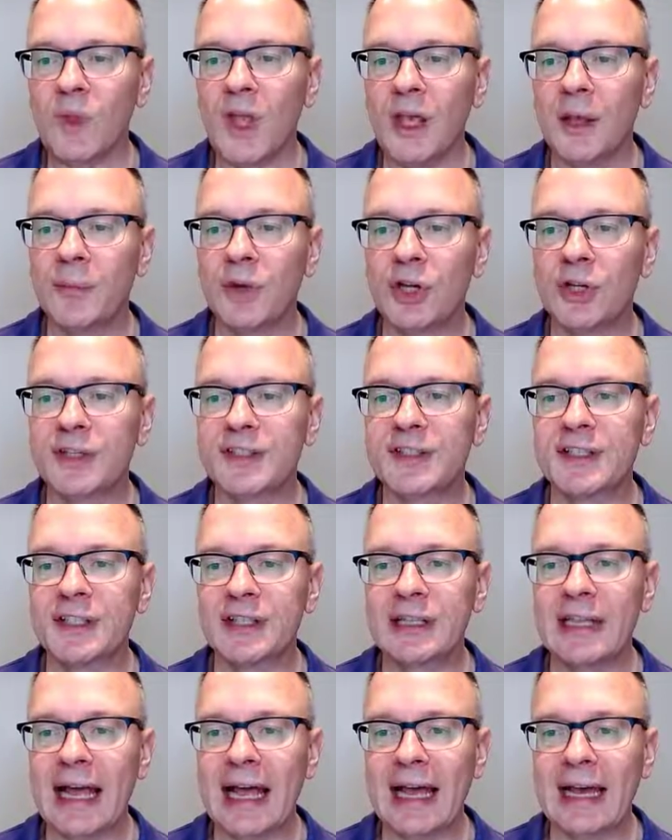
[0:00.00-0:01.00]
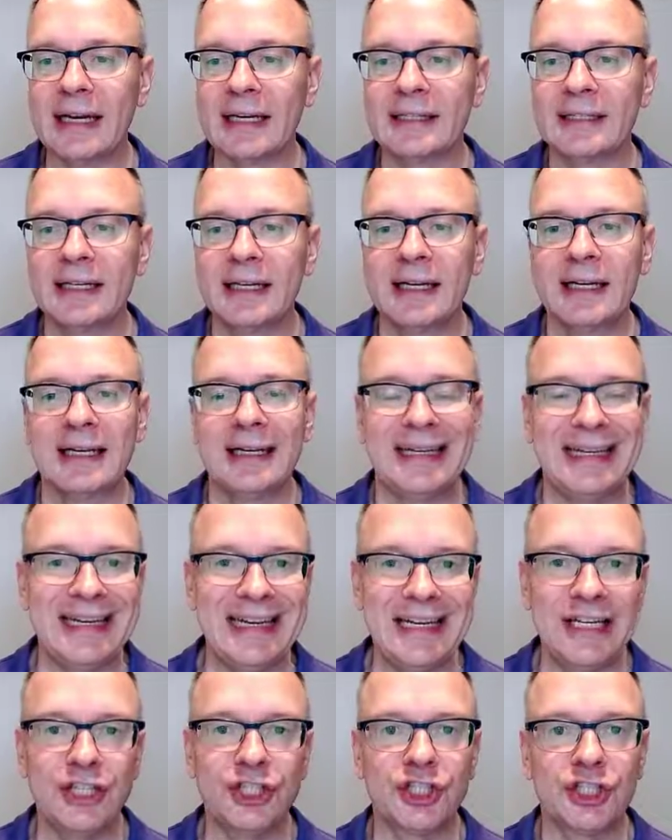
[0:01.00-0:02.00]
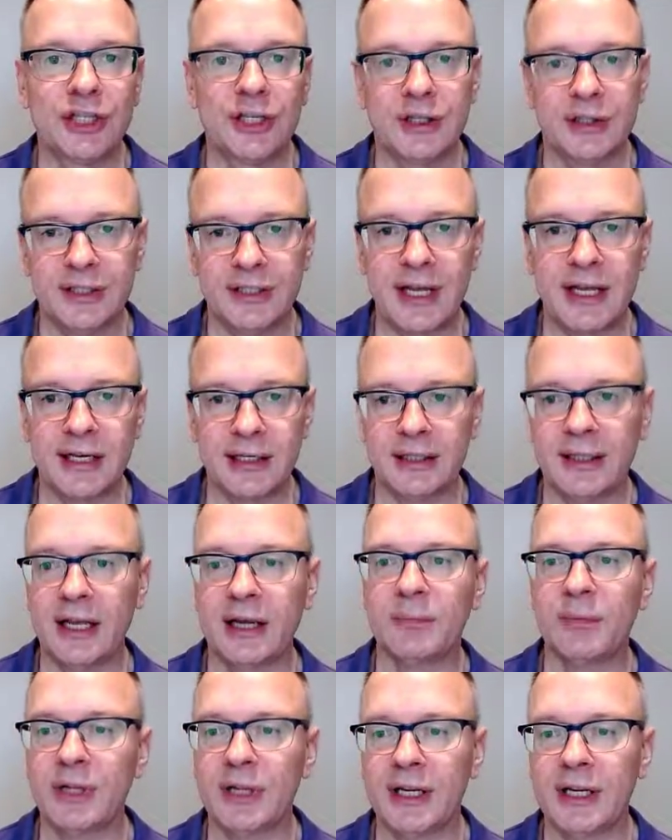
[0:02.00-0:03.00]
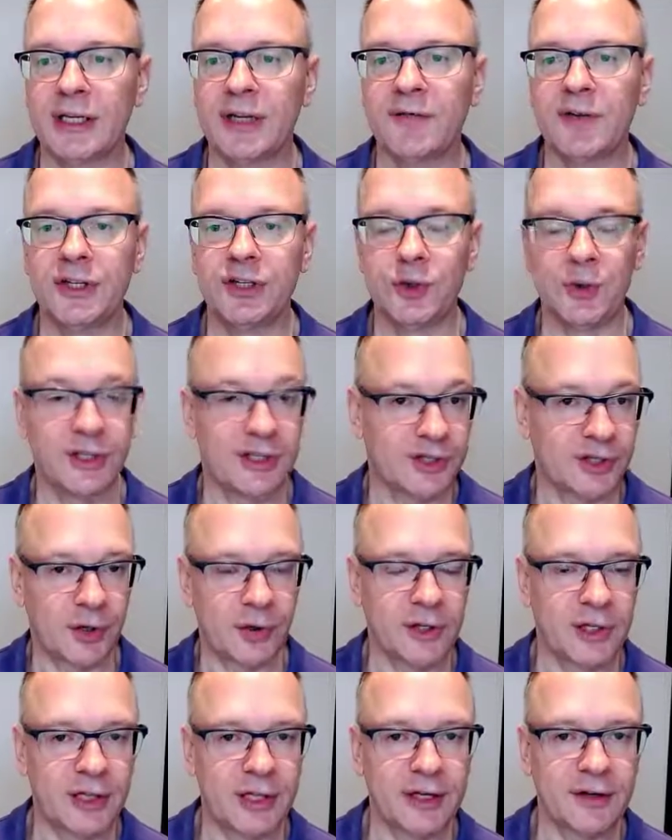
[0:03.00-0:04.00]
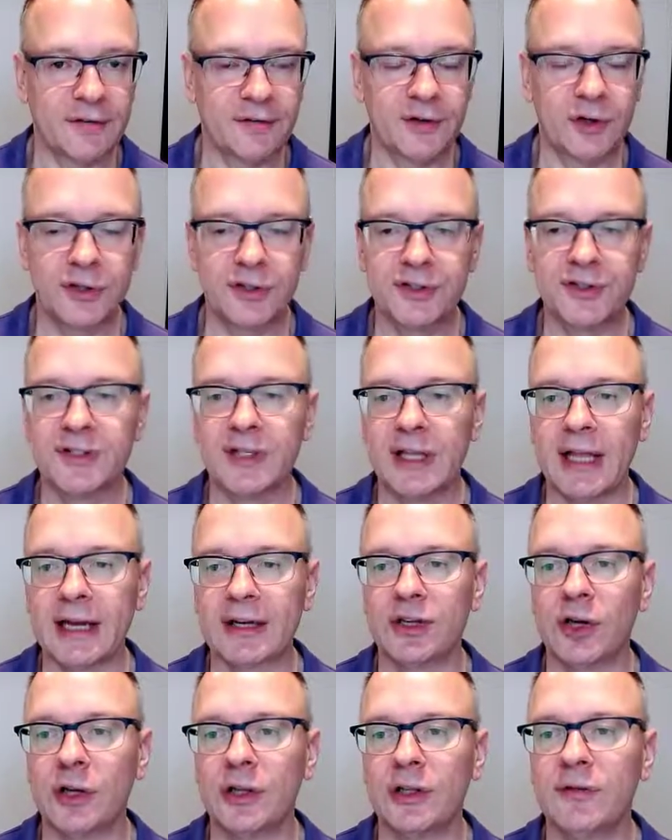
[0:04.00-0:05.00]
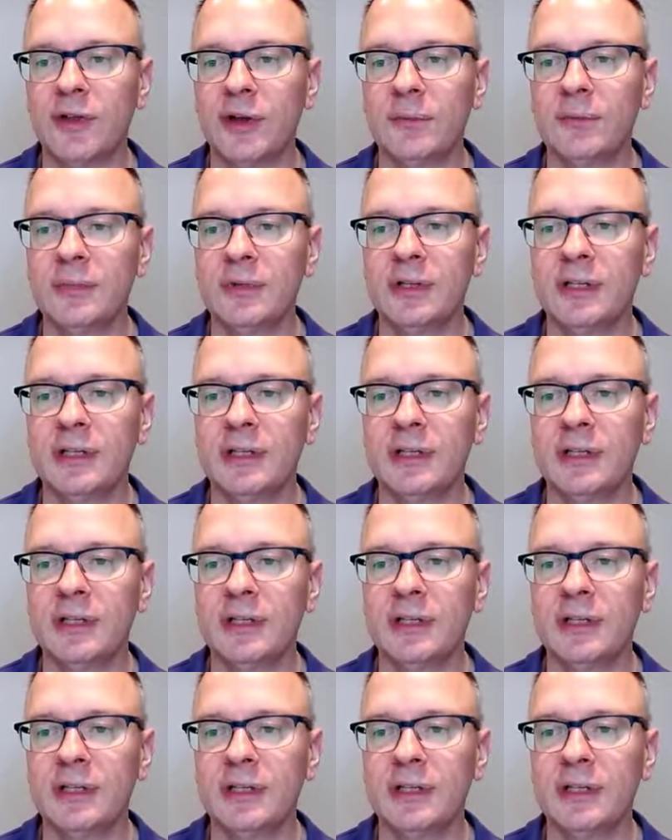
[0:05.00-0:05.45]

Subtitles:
I'm going to select each data label individually. So I click first, select all of them.